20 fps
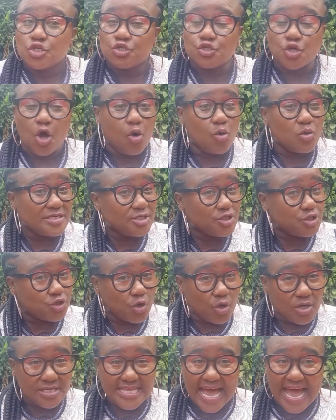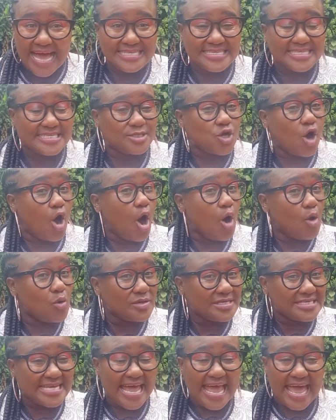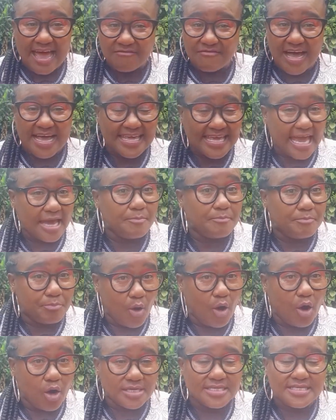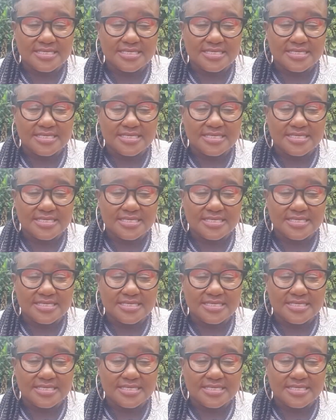Don't do that. Don't ever get bored